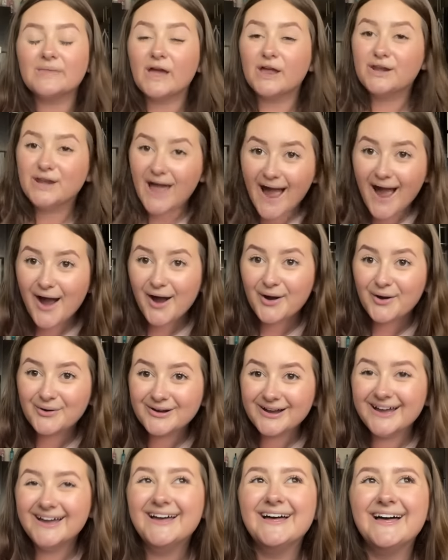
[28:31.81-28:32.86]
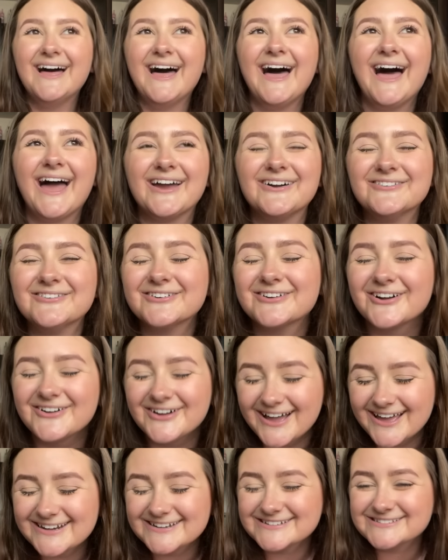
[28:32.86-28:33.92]
Now, I will go
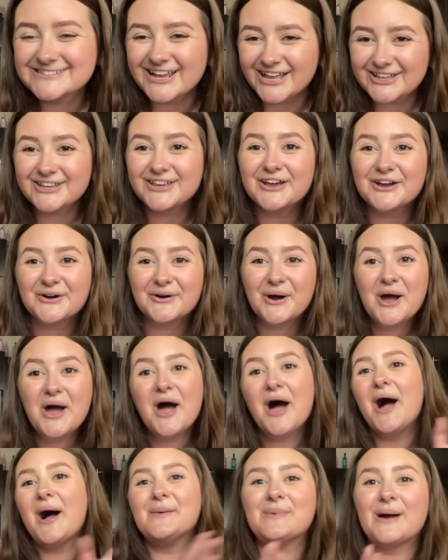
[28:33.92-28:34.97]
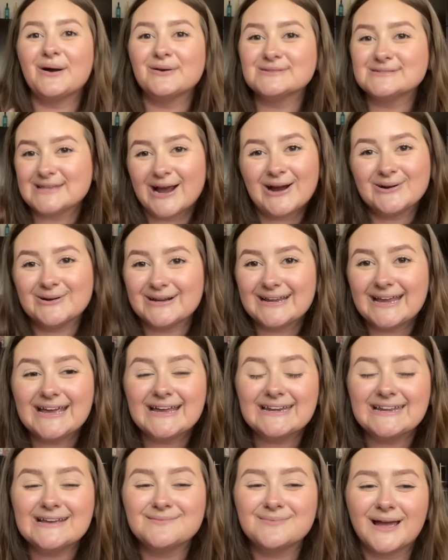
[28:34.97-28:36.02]
ahead and tell you about Sour
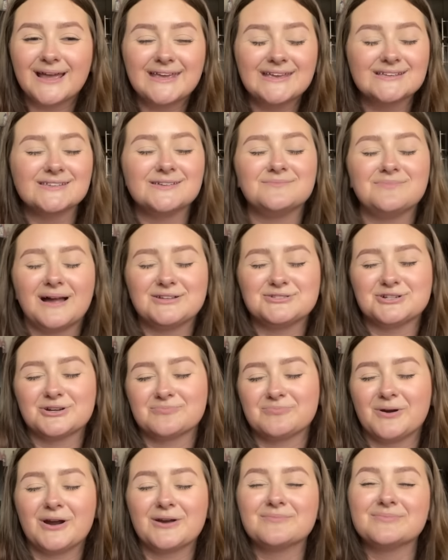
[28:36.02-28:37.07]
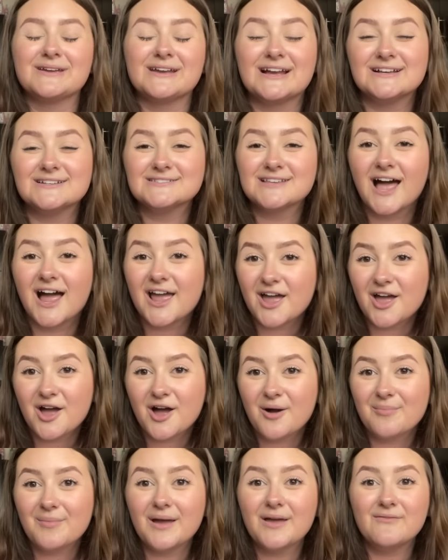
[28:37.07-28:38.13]
Candy by Keelan Patrick Burke, because I
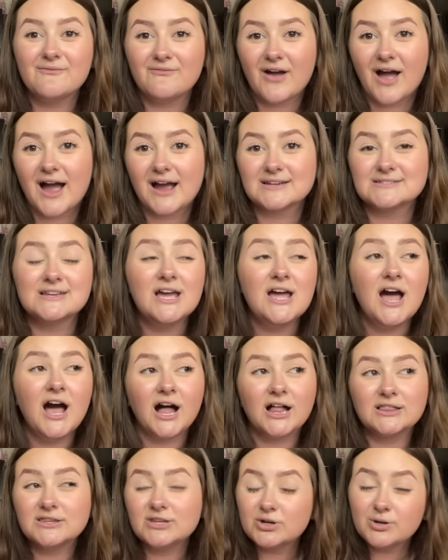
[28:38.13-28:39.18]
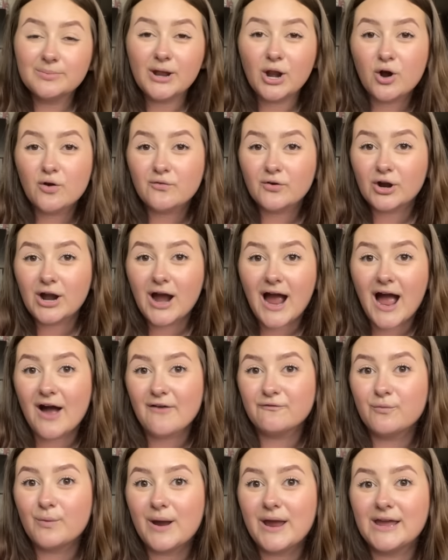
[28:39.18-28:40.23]
am, in fact, a little bit over
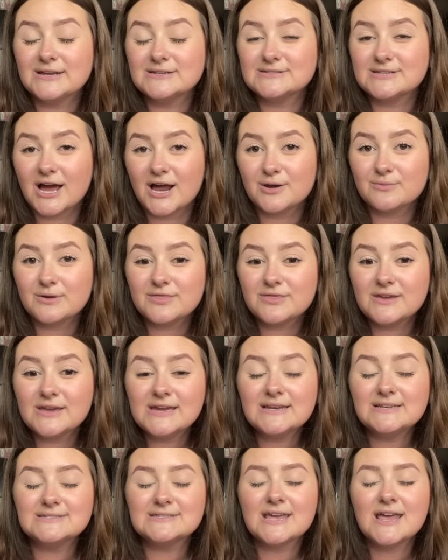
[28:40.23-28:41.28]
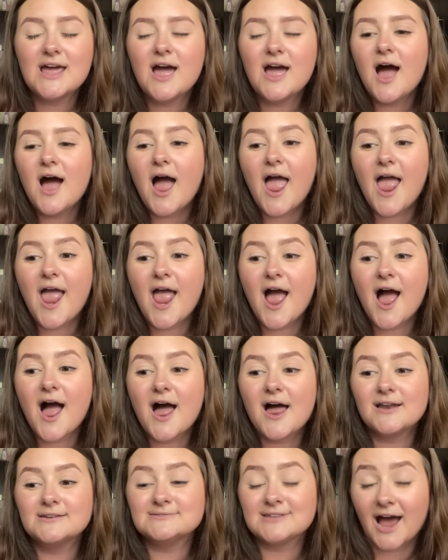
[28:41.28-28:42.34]
halfway done with it.
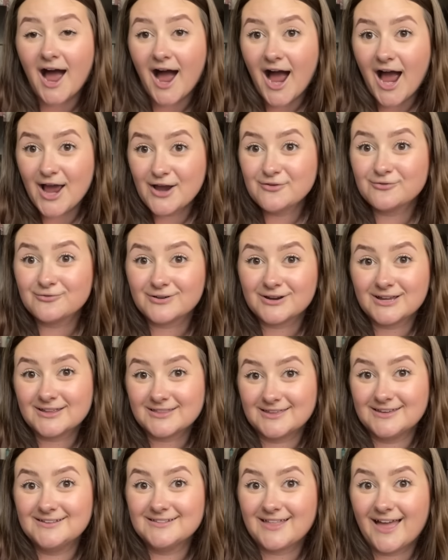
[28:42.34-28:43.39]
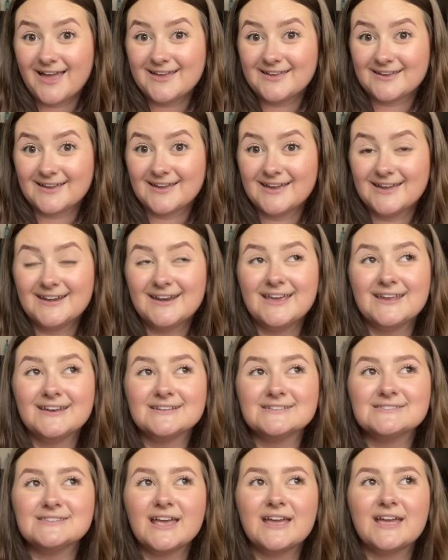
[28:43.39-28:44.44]
And I really like it. It
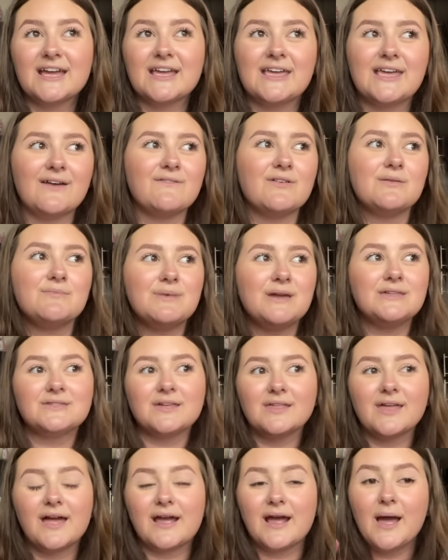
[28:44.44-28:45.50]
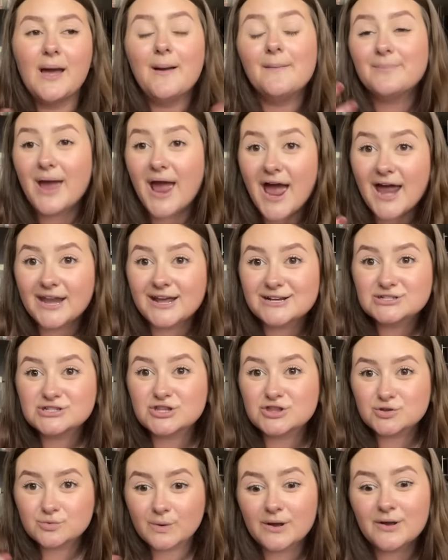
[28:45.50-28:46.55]
is like giving me the like panicked,
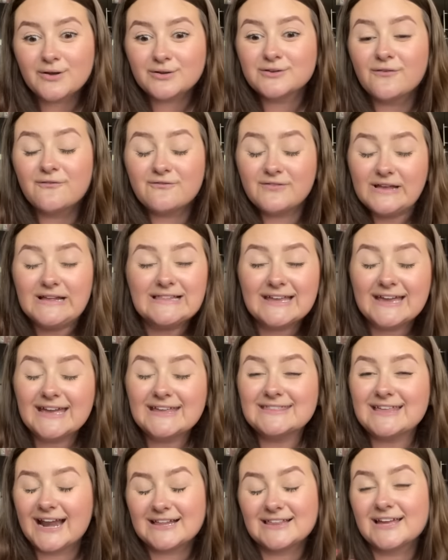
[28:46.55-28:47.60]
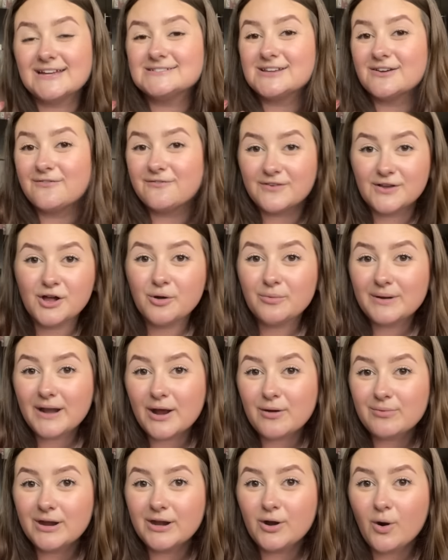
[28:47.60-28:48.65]
thrilled feeling that I like to feel when I
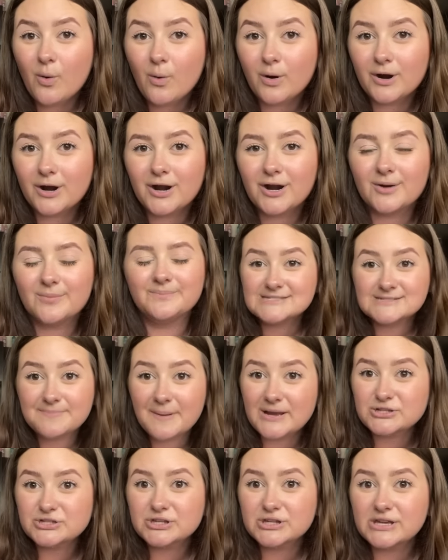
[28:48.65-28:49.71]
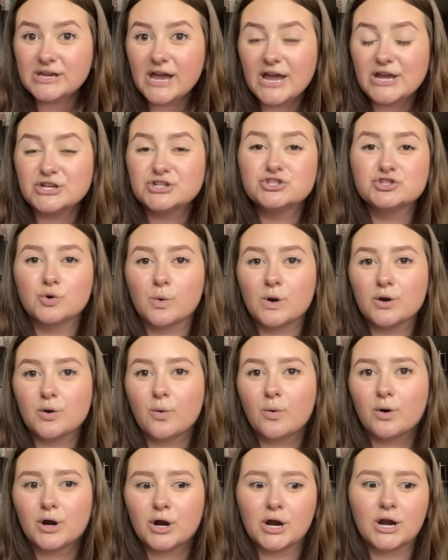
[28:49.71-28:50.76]
read horror, especially a short
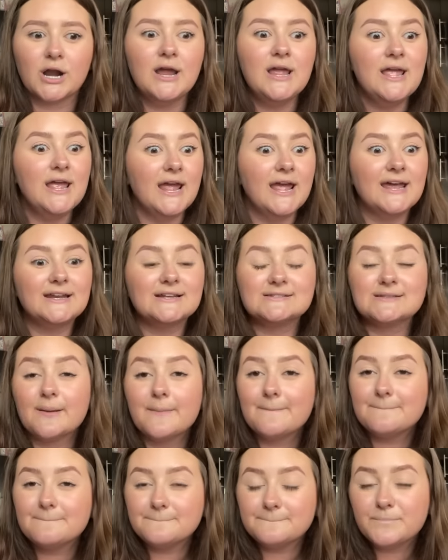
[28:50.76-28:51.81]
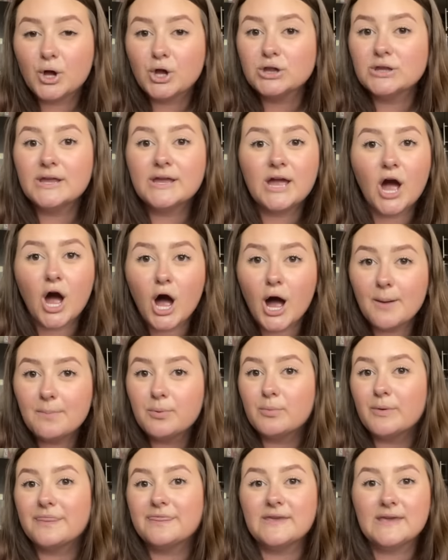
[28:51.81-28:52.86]
horror. It is pulling
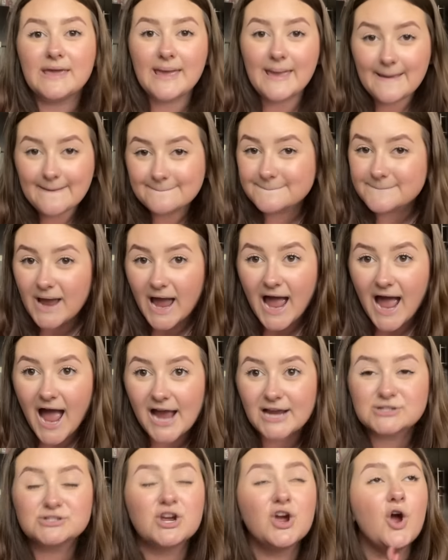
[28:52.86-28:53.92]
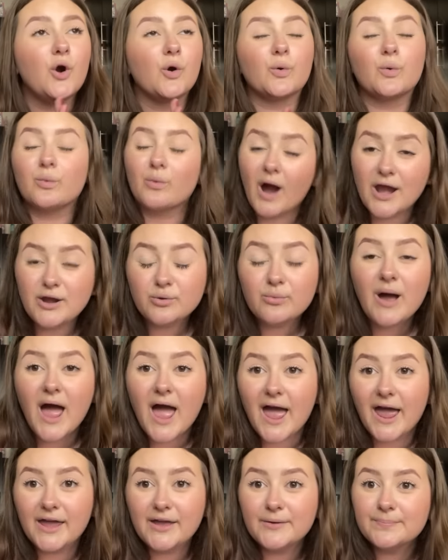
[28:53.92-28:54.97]
up with the impact right
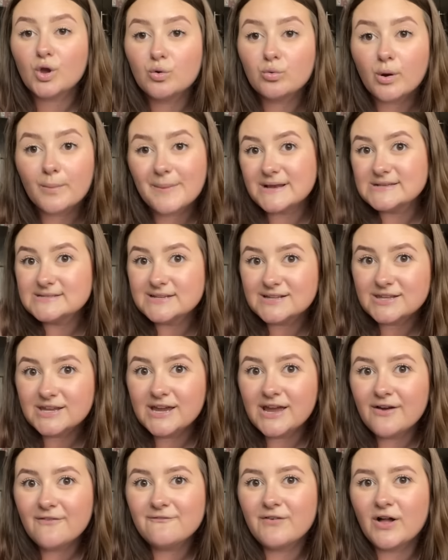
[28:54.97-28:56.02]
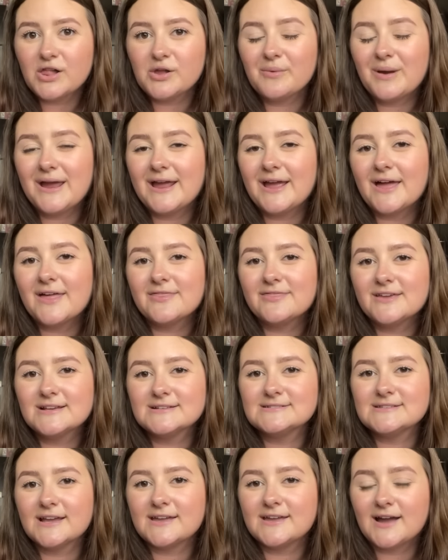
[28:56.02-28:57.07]
away. We're basically following
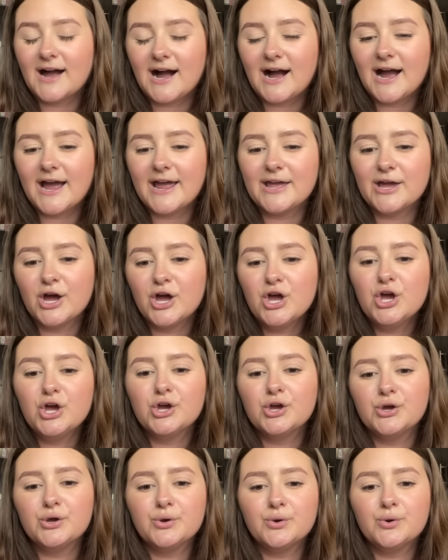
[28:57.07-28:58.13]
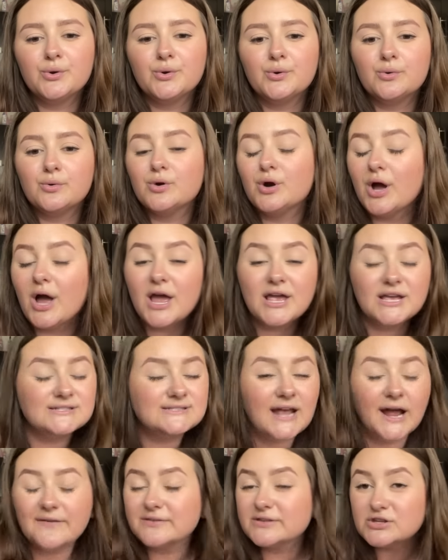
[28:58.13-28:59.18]
this guy who is
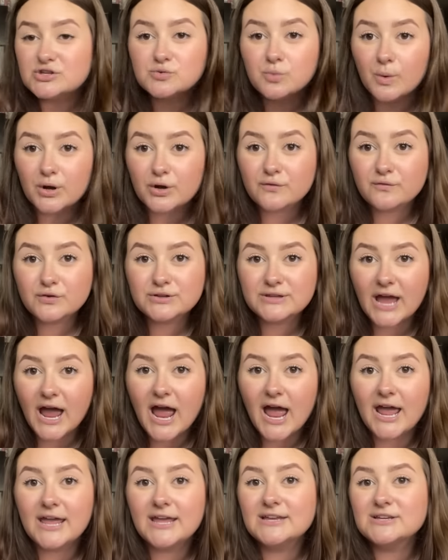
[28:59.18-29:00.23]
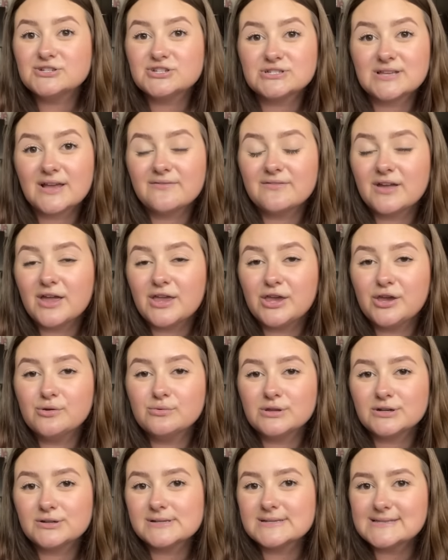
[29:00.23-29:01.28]
having this wonderful day. He's just having a cute
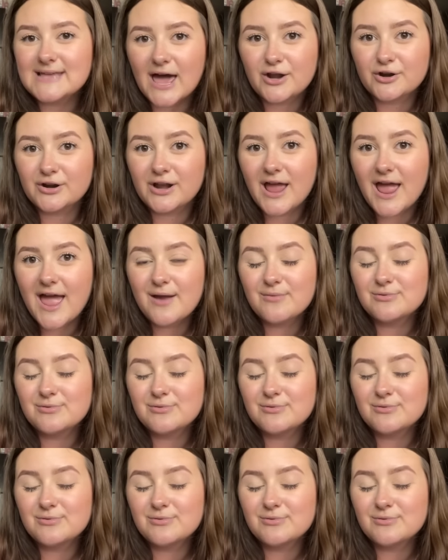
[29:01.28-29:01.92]
little Saturday